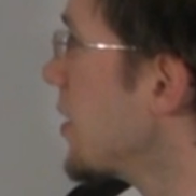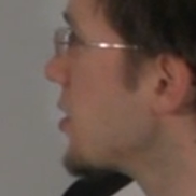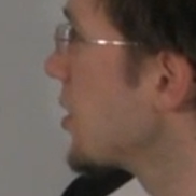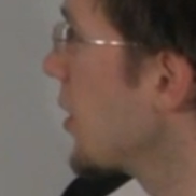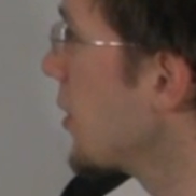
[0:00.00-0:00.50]

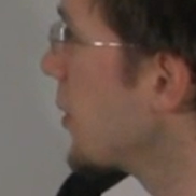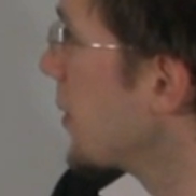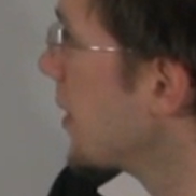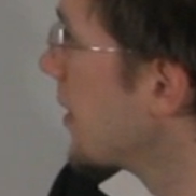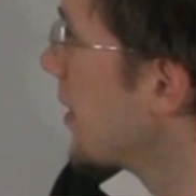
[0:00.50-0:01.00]

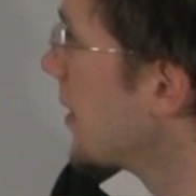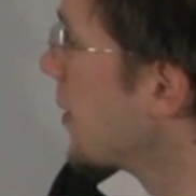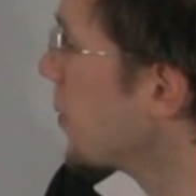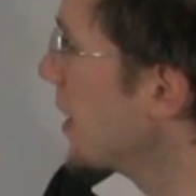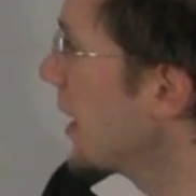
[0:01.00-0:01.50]
So
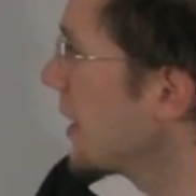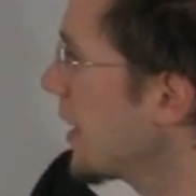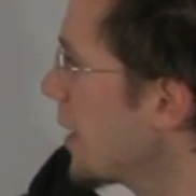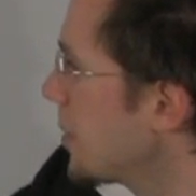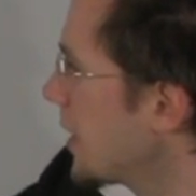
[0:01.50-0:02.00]
we
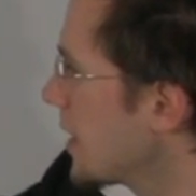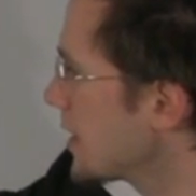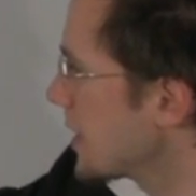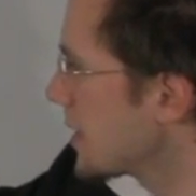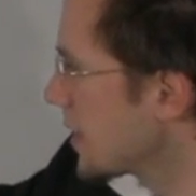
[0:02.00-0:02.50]
get that
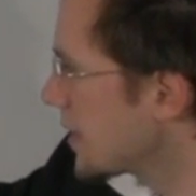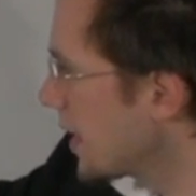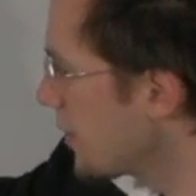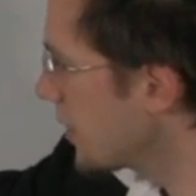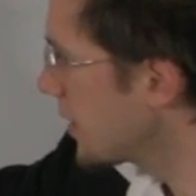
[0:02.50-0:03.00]
because it's the
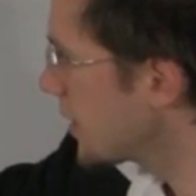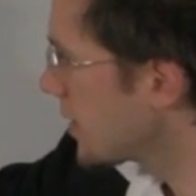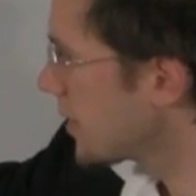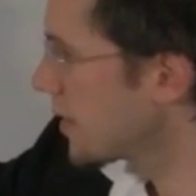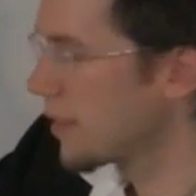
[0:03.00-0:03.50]

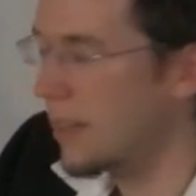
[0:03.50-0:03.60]
7th.